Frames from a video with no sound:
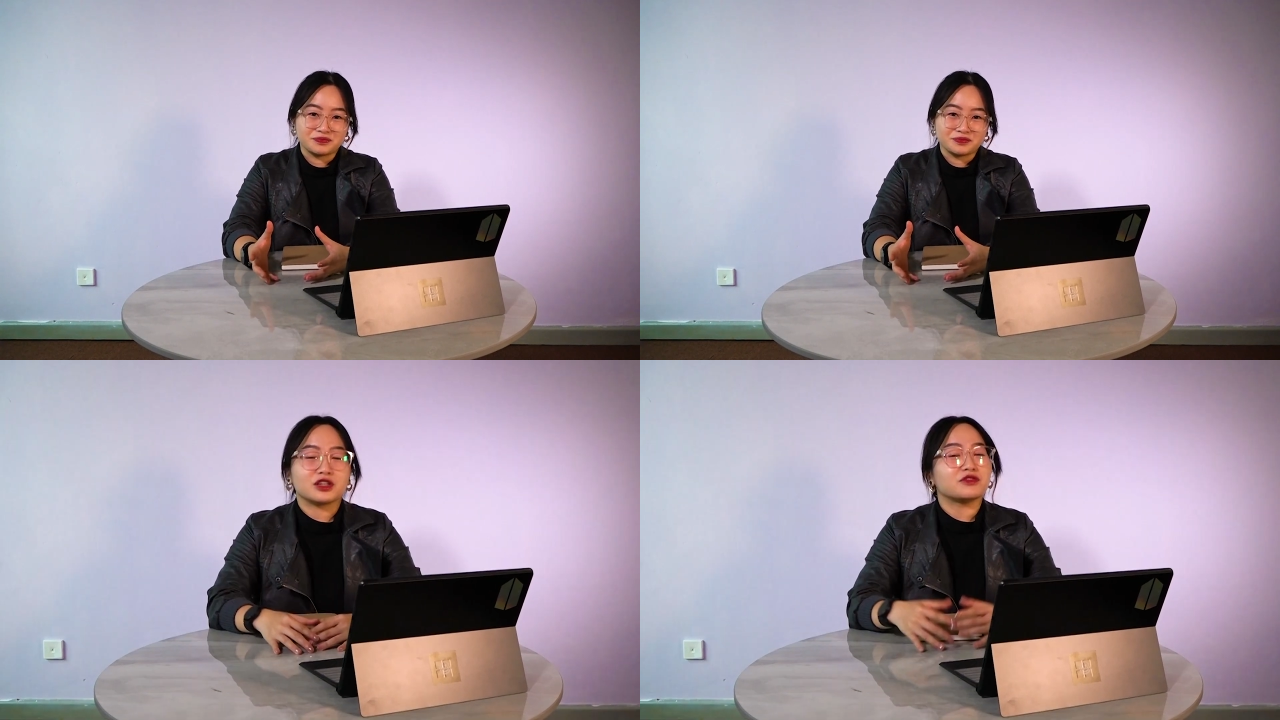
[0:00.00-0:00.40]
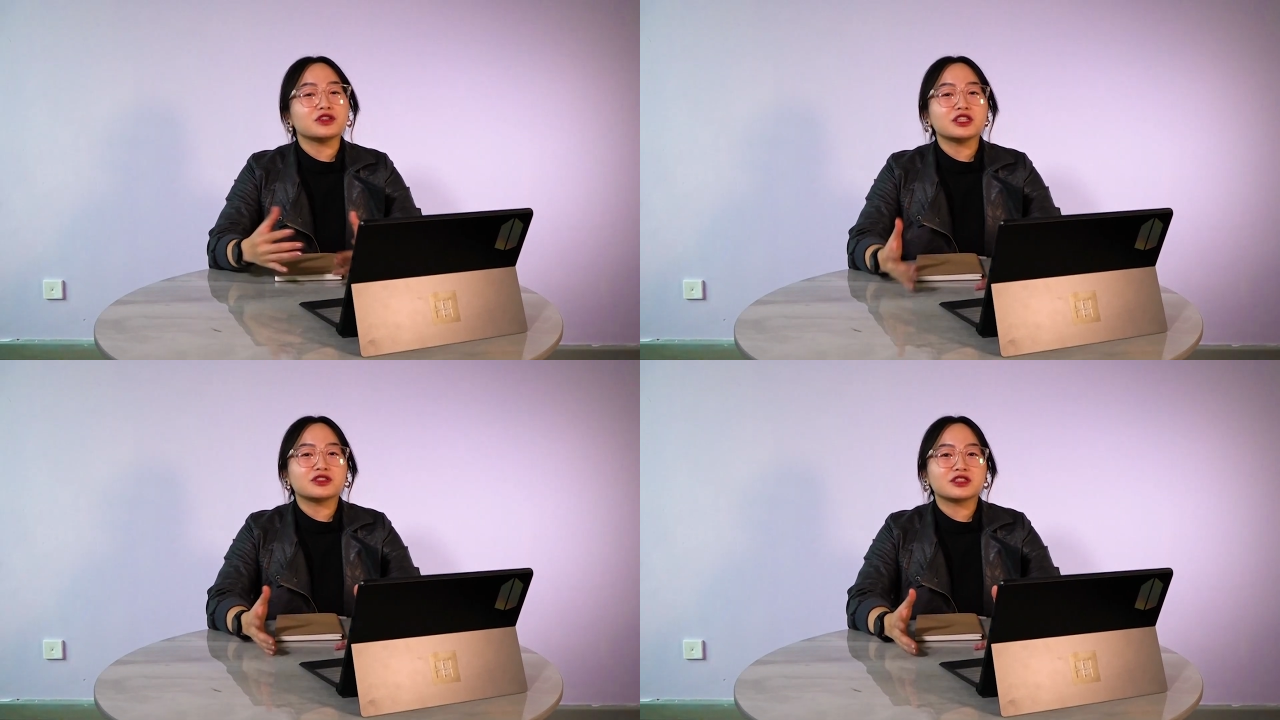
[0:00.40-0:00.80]
So if
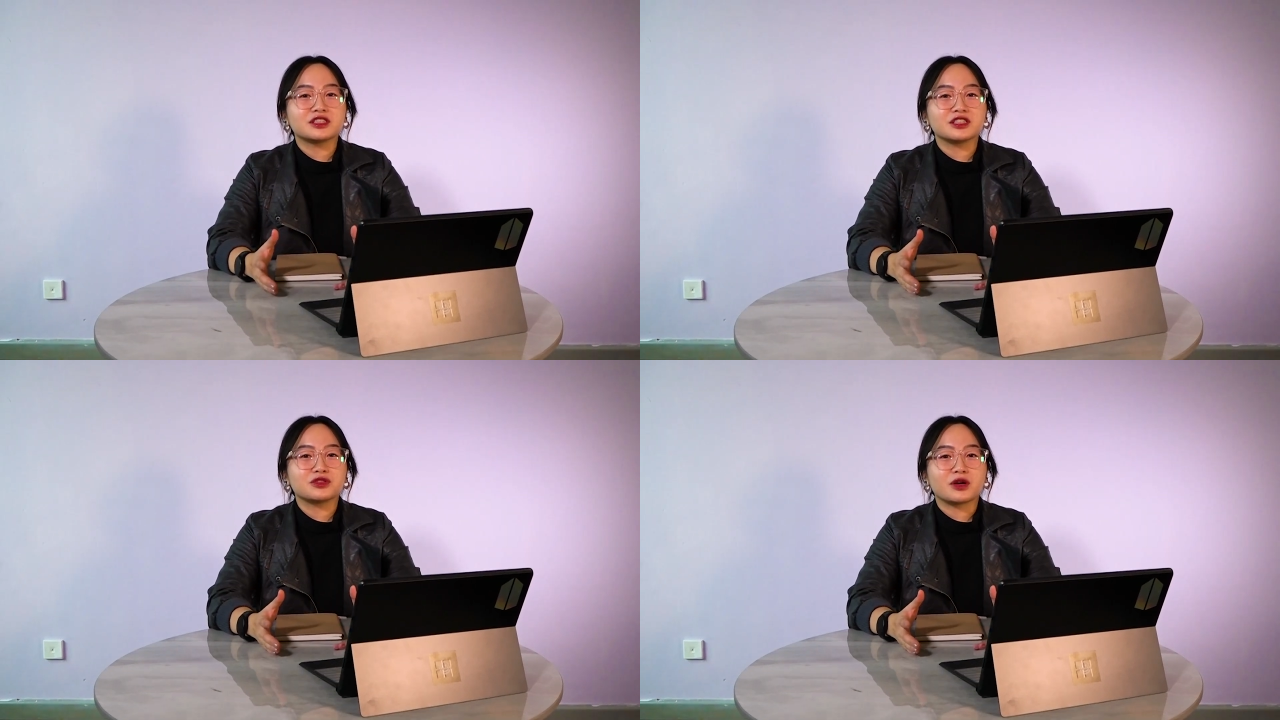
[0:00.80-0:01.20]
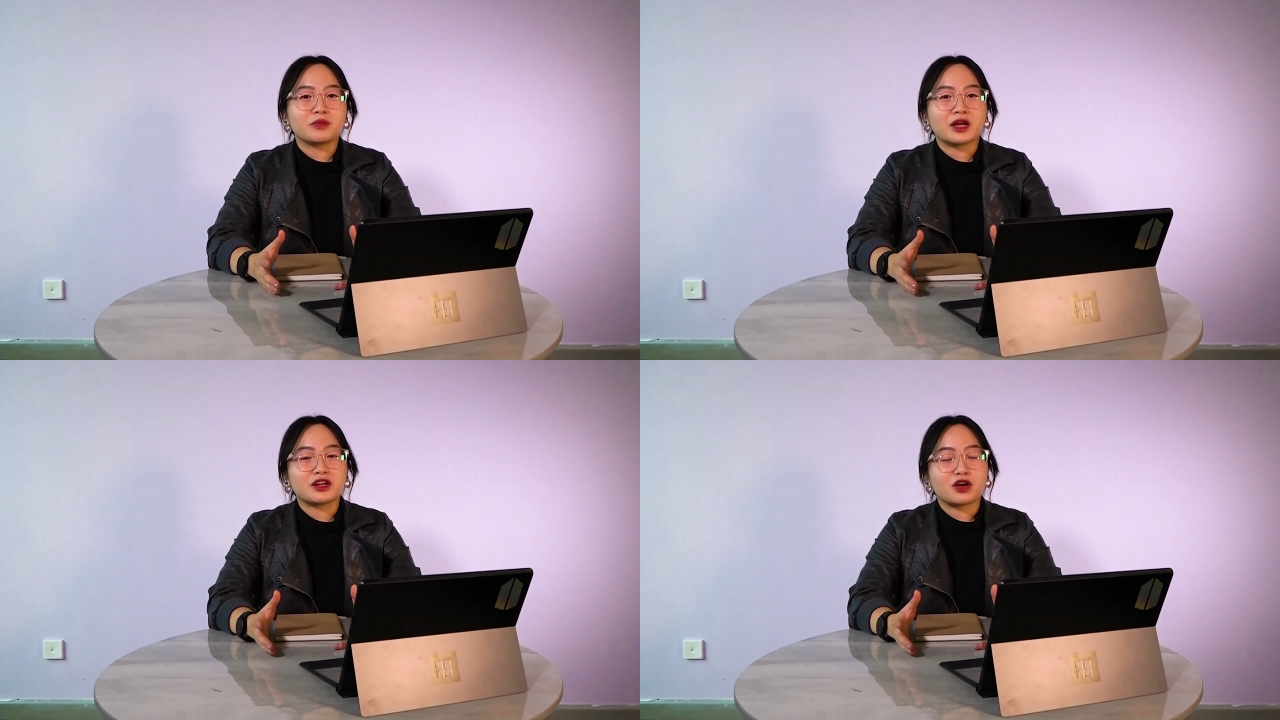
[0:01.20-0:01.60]
you're interested to
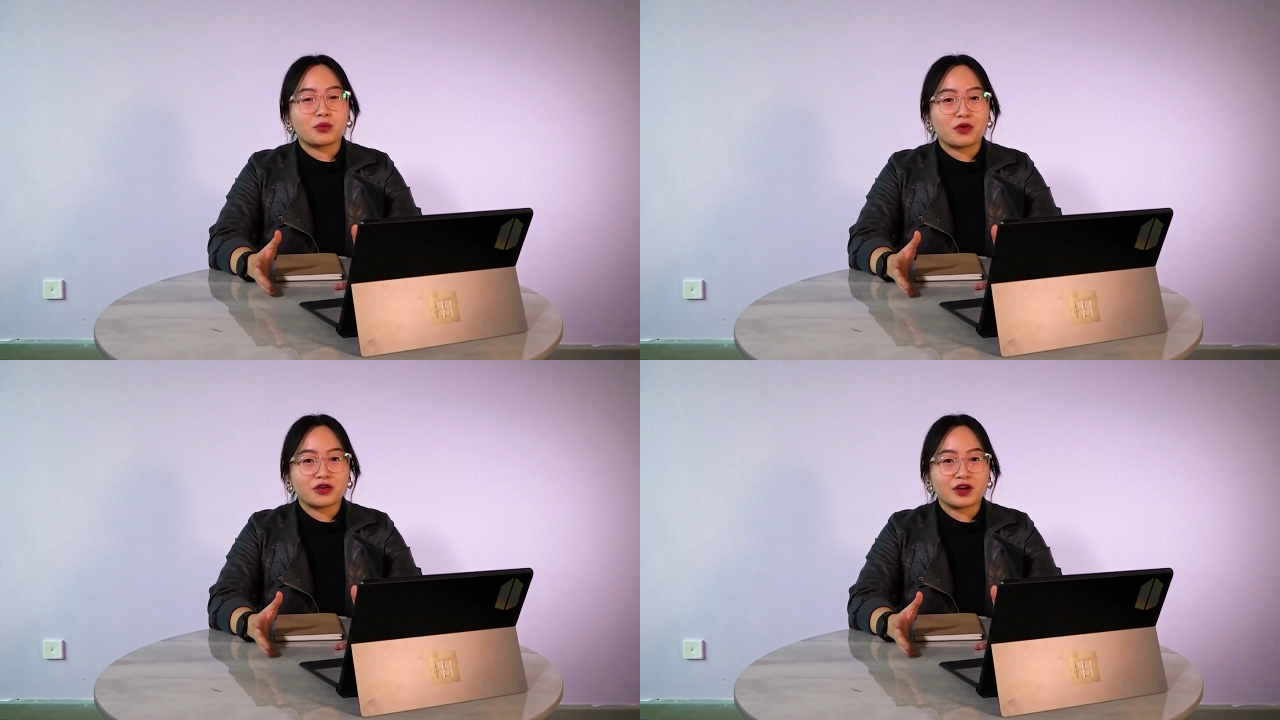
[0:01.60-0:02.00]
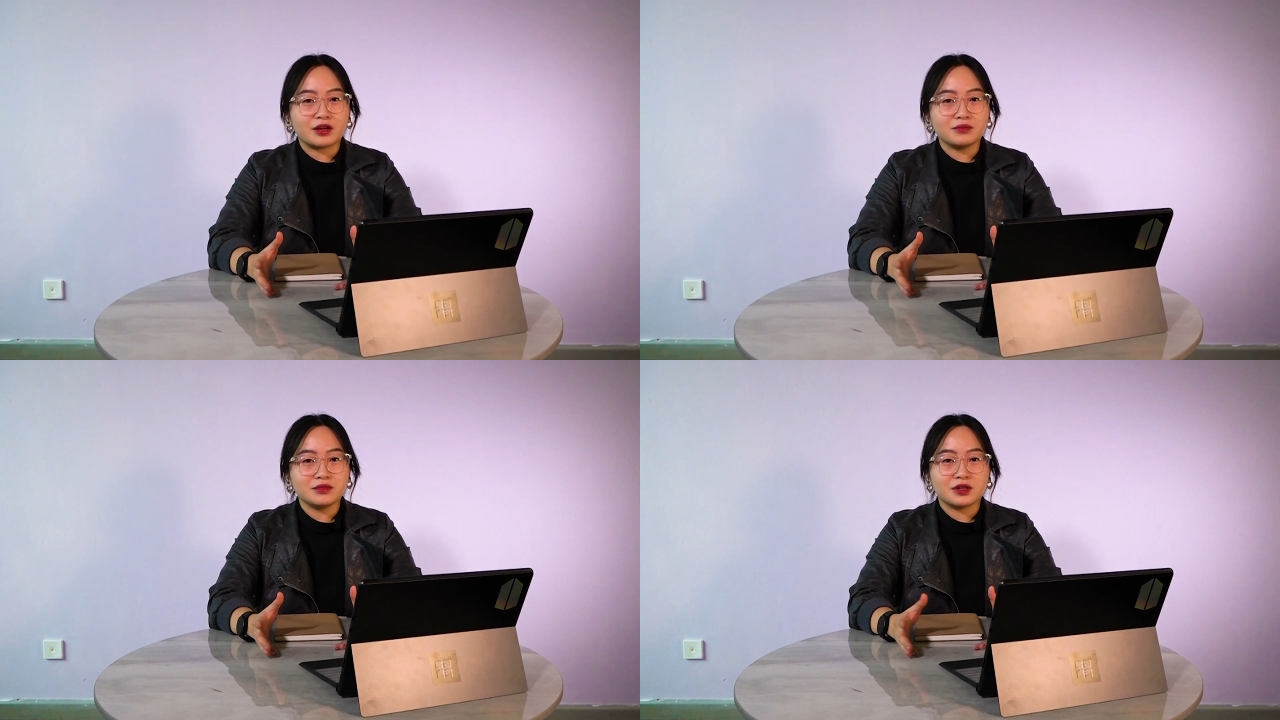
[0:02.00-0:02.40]
apply in our
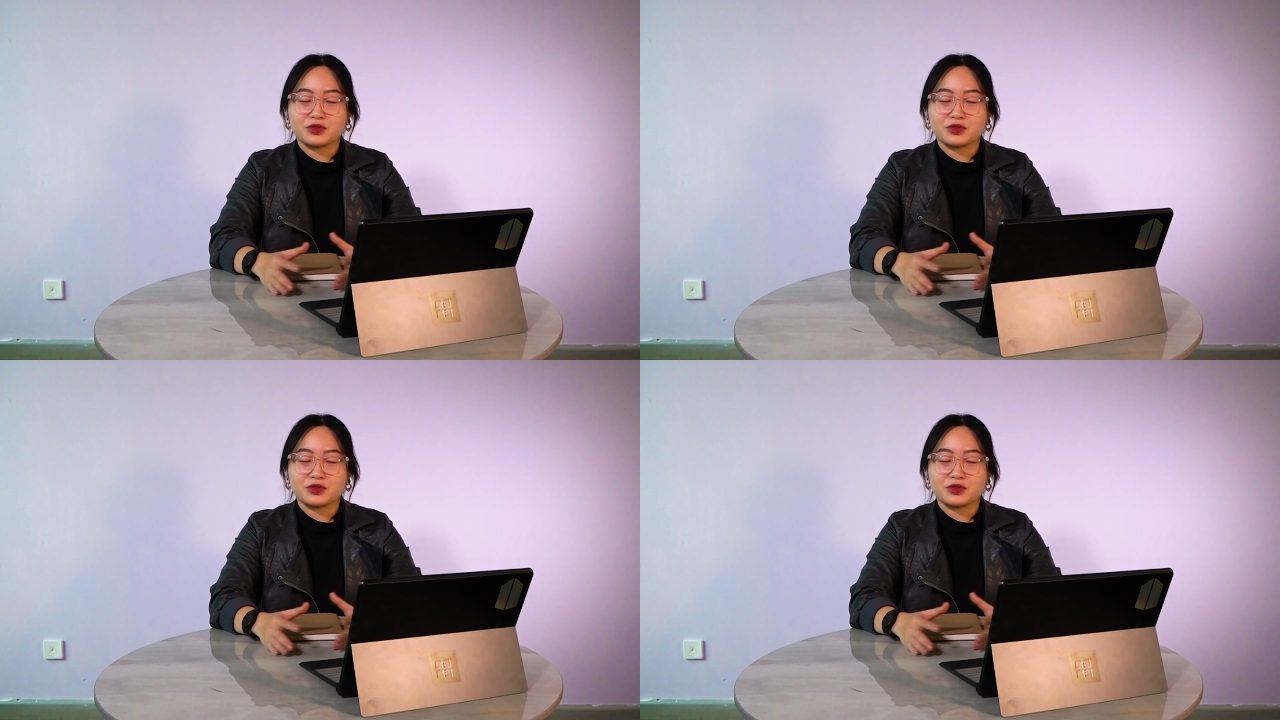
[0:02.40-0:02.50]
program,